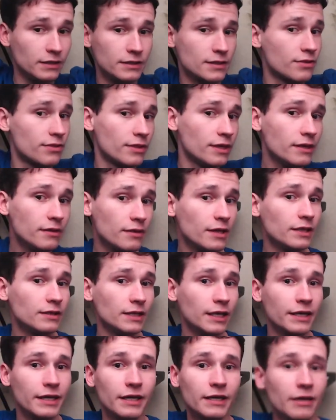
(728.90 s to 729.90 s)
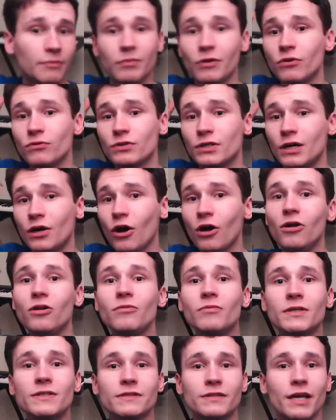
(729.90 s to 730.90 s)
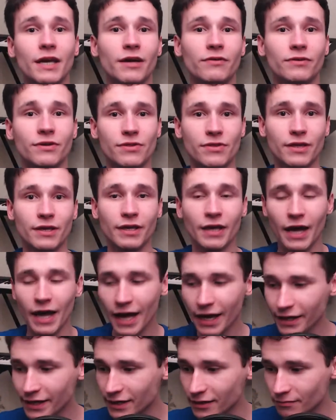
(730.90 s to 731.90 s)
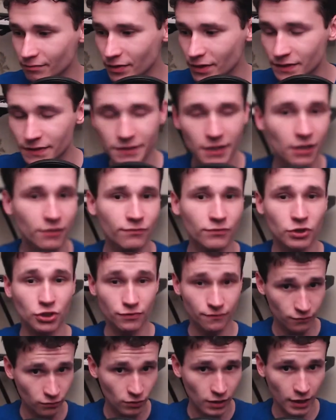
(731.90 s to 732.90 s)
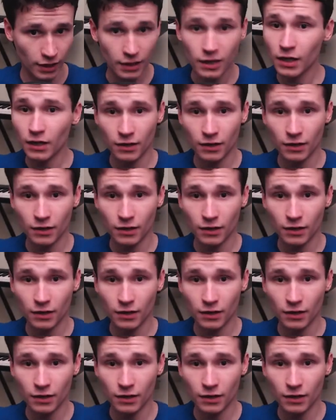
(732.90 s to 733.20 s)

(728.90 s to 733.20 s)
think that I can upload almost everything. I can be selfish fully.